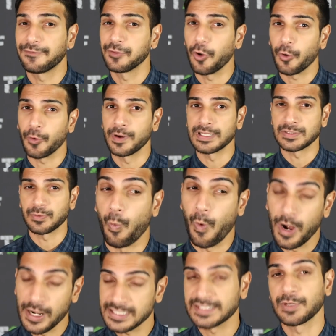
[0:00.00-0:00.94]
Flores
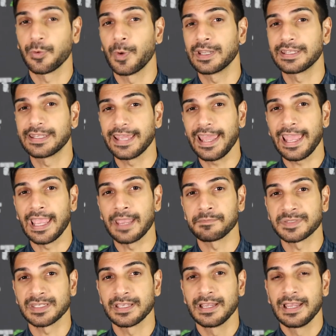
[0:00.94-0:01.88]
wants to win
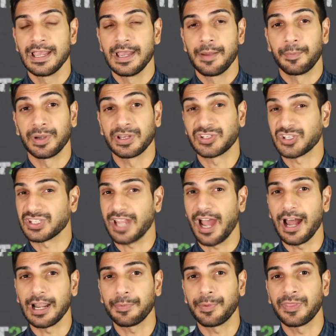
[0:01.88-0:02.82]
games, but he's just
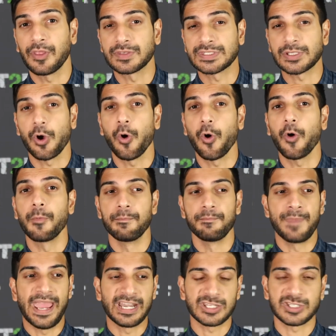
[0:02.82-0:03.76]
caught up in this whole
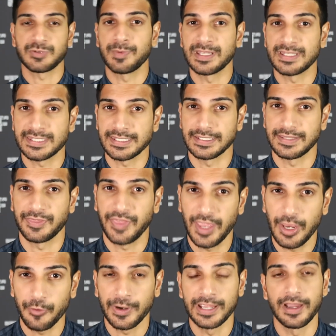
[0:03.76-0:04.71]
management's
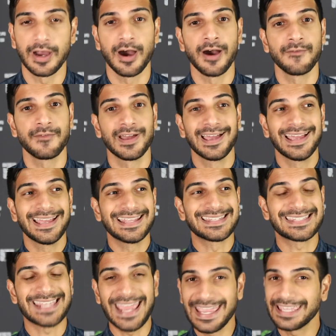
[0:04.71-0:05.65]
theory of
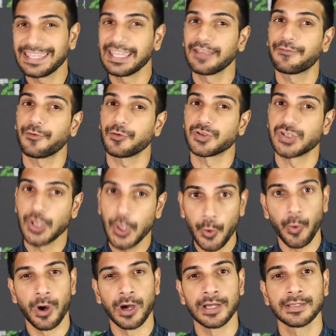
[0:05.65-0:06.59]
tanking for
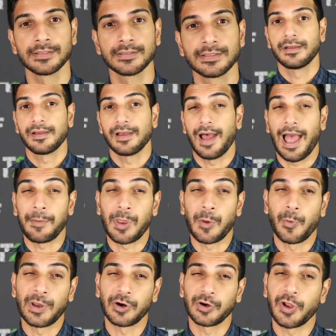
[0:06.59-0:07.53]
Tua. I
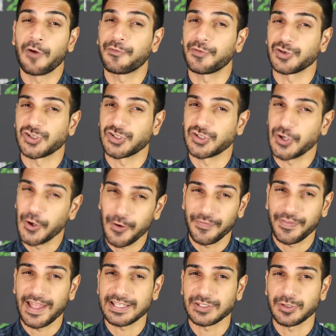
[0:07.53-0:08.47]
mean, we don't know for sure
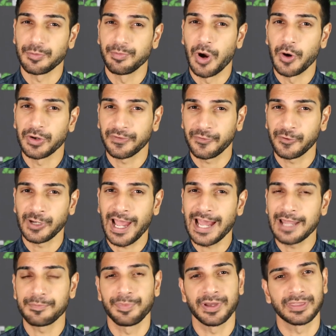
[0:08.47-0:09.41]
if that's their motive or
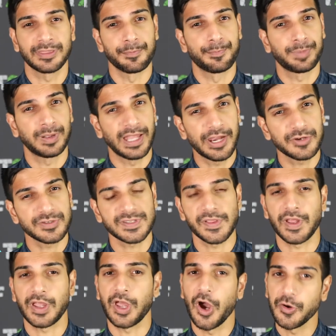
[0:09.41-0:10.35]
not, but the players
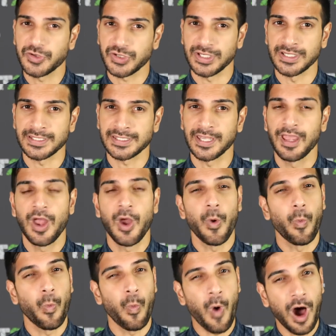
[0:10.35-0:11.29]
and the coaches
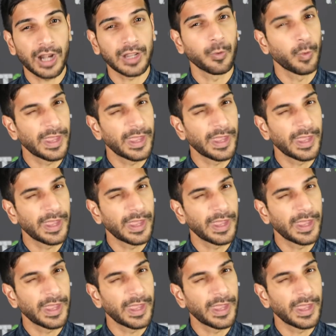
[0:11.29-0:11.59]
want to